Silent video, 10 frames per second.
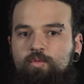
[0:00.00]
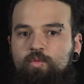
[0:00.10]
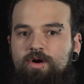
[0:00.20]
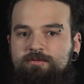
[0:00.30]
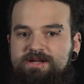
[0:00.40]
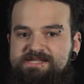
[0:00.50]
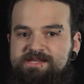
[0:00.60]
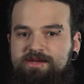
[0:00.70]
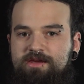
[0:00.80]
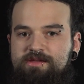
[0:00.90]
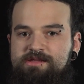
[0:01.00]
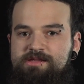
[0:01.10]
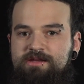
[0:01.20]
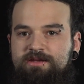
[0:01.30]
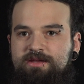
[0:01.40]
What wrestling
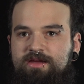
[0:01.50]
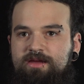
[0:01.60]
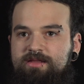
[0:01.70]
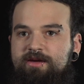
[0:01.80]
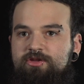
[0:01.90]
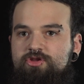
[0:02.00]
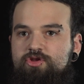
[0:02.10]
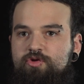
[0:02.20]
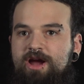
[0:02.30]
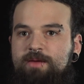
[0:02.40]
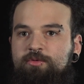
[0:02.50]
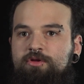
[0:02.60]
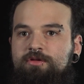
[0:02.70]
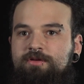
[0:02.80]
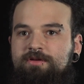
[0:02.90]
is that tribal